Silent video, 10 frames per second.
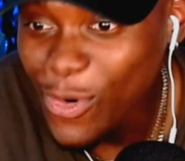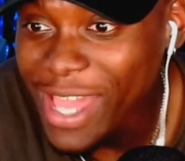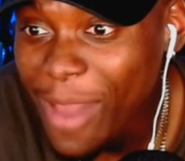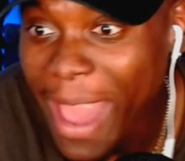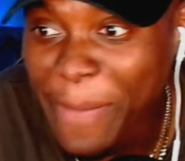look
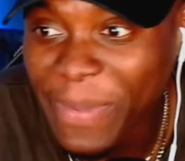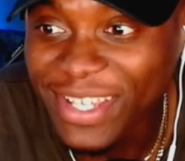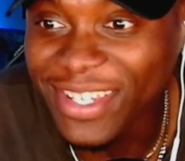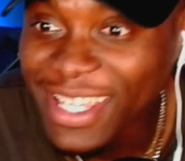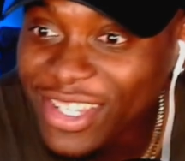how happy
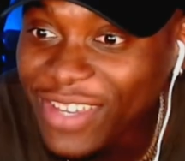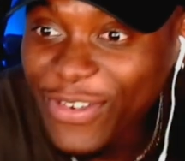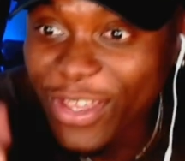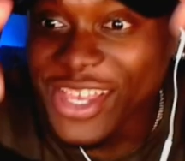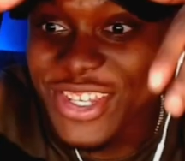she is.
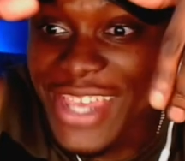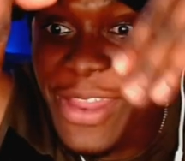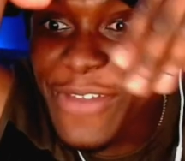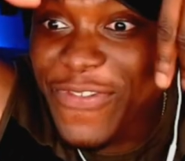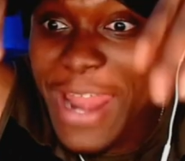She's out
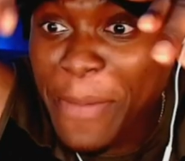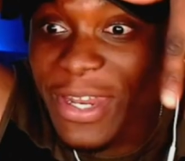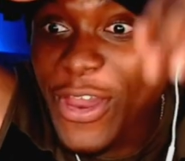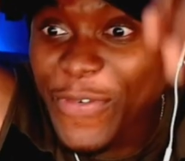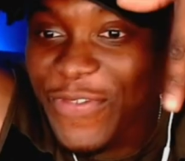here
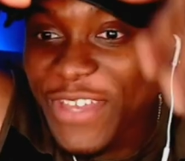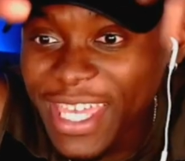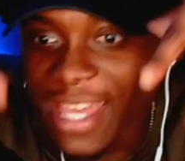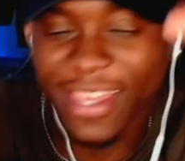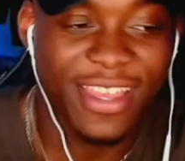flapping her
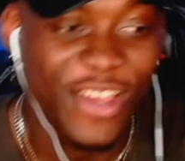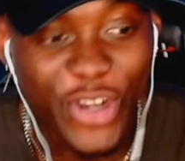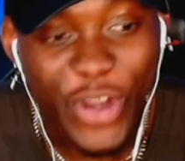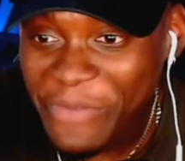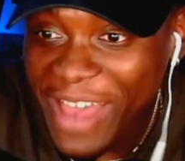feet,
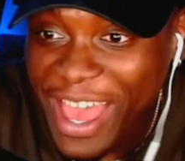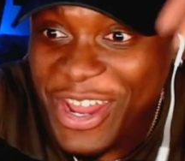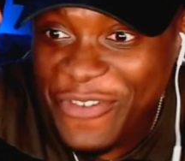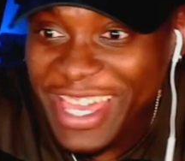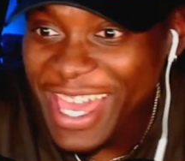knowing that
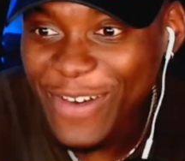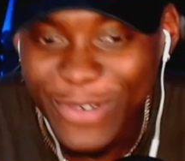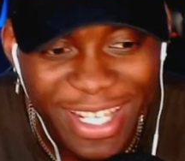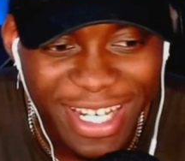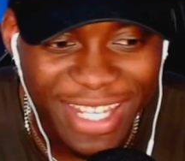another girl
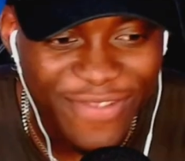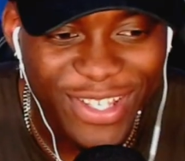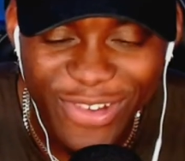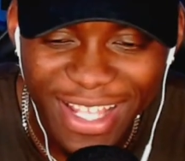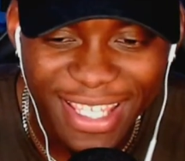didn't even
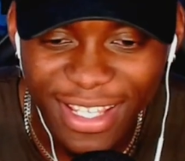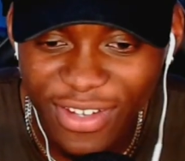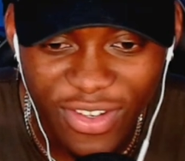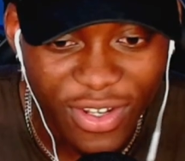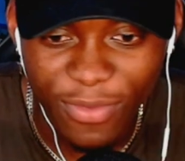try
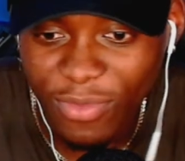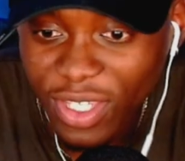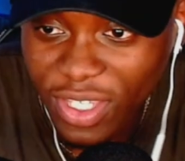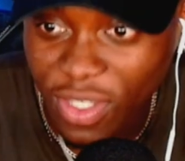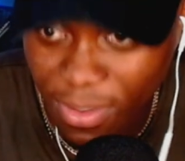
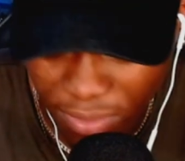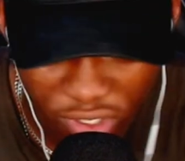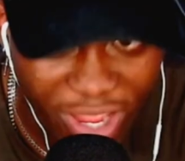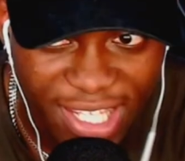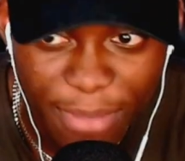
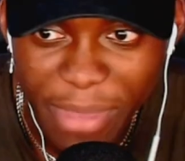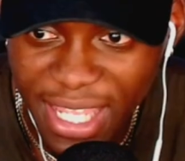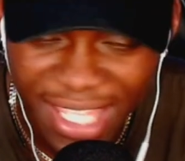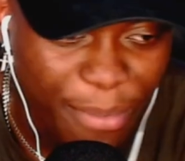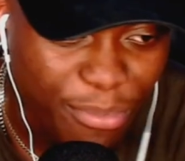to
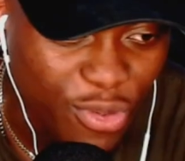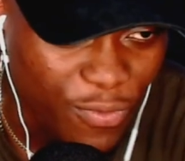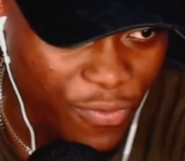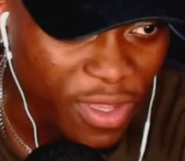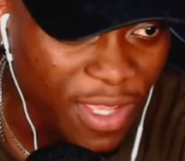make that
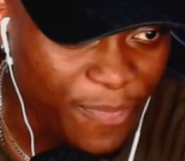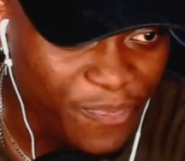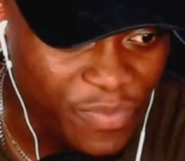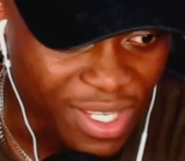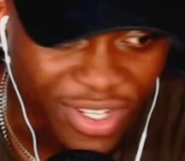move.
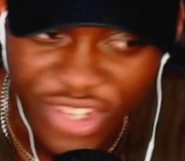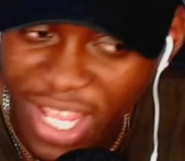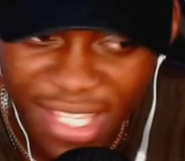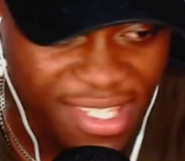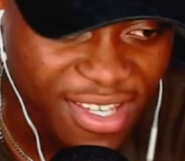
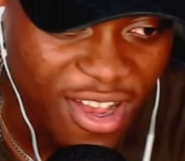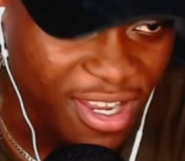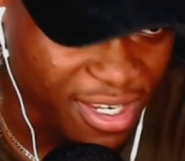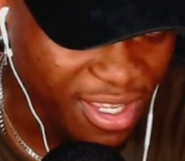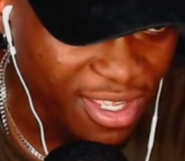Jealousy
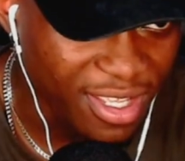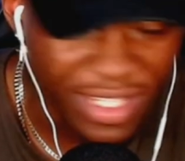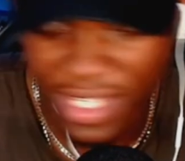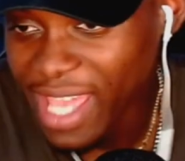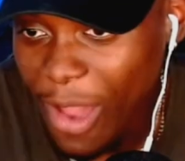card.
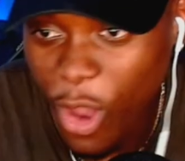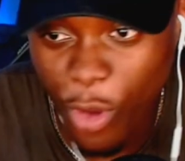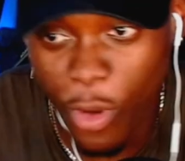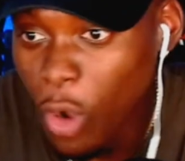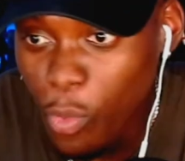See how
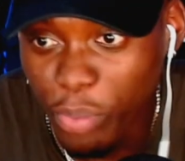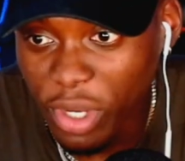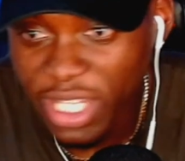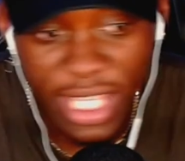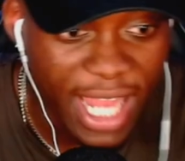her whole
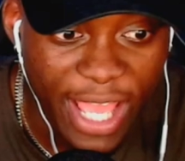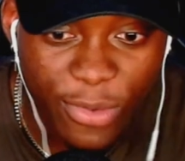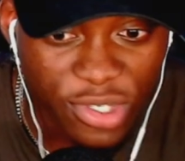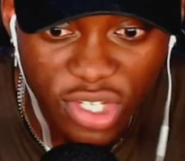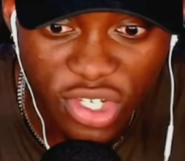body
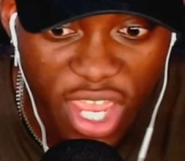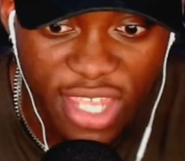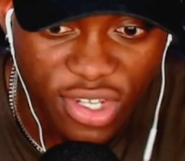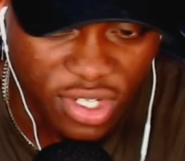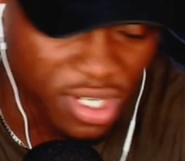language just
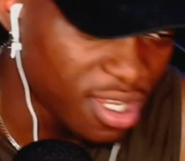changed.